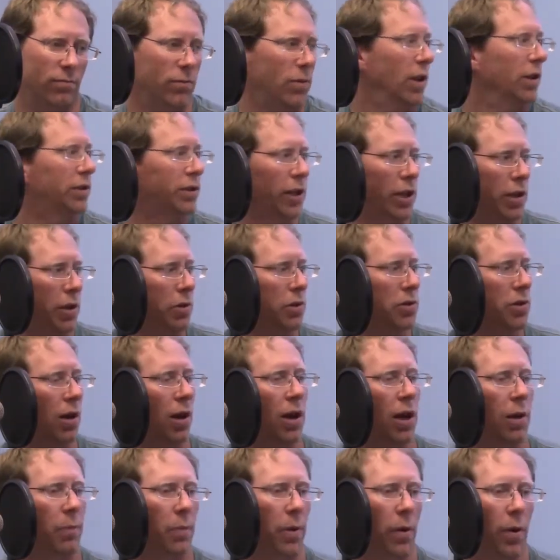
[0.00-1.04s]
let's say you
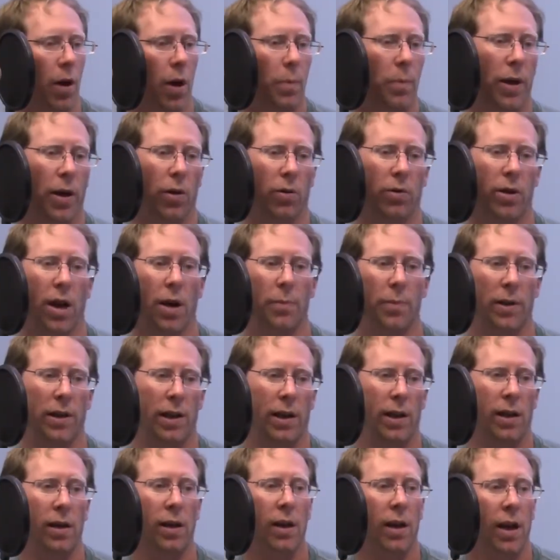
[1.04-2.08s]
start up a pedal
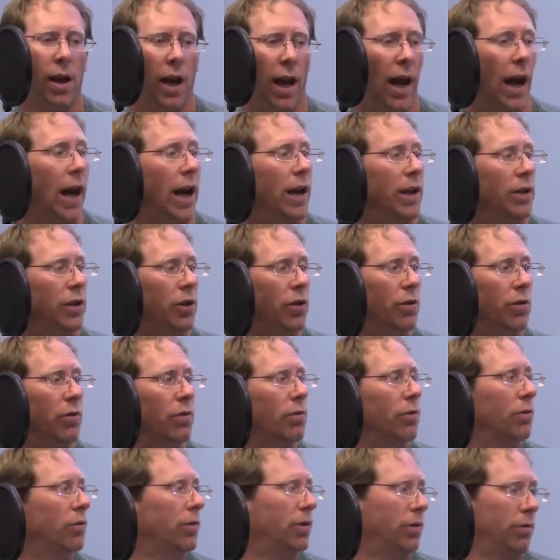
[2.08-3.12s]
company and
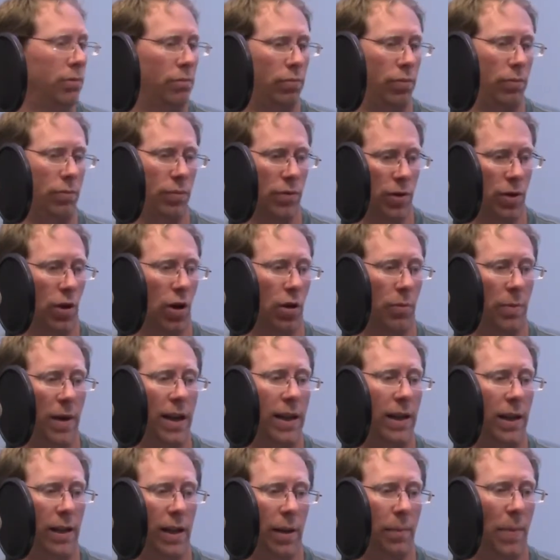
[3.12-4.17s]
you start
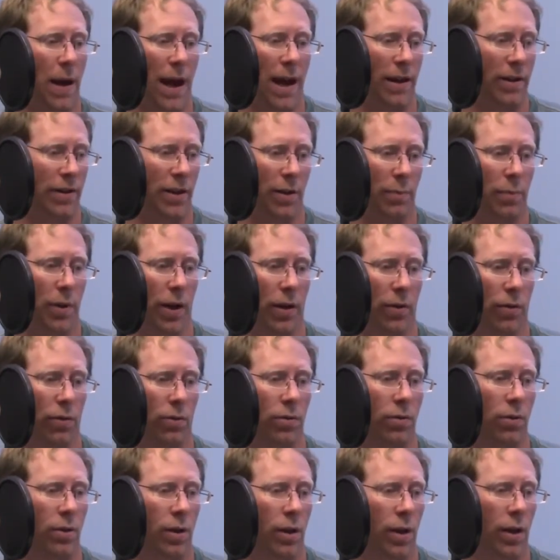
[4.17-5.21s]
making a patented
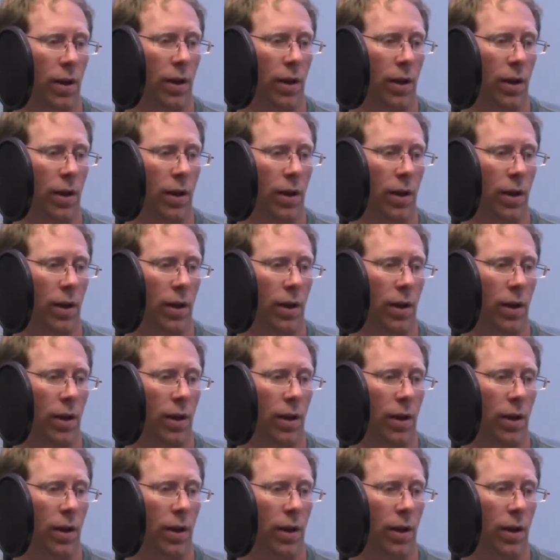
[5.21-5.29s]
pedal